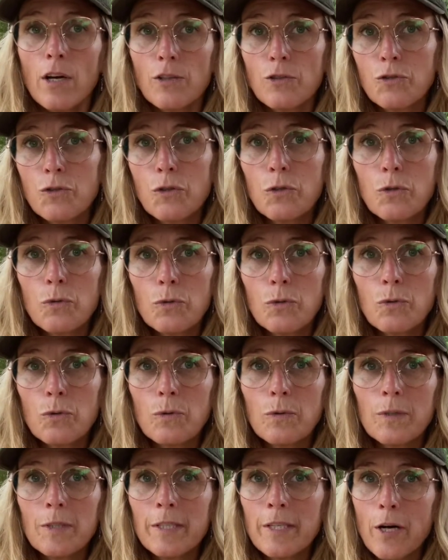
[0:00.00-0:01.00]

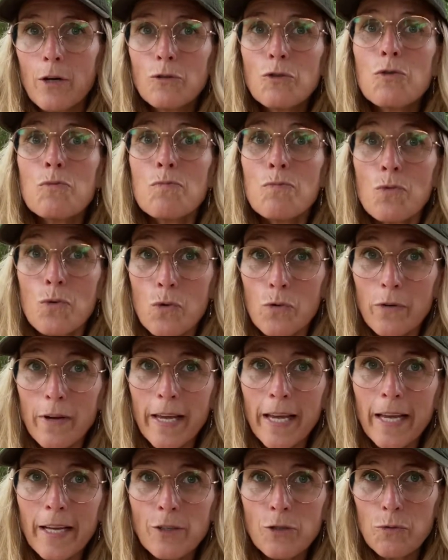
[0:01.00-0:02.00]
to
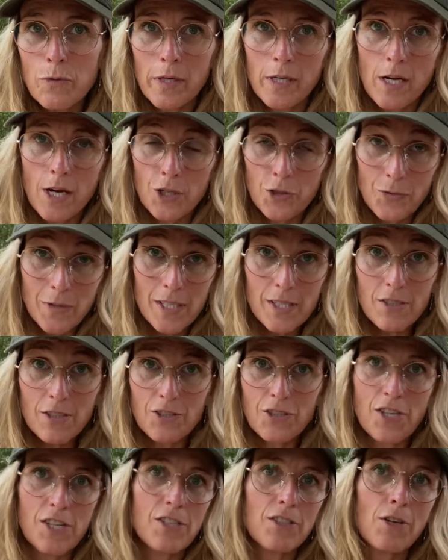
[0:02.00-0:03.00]
moving to a country
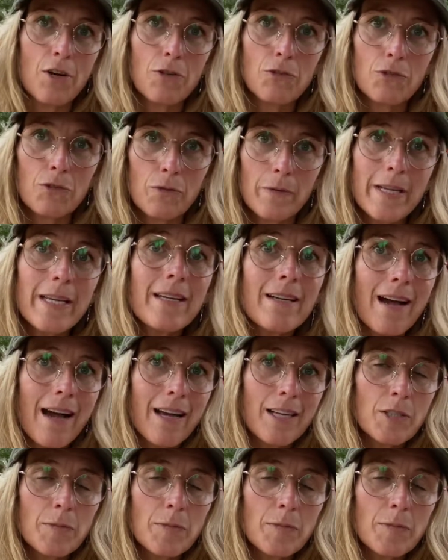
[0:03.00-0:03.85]
such as Costa Rica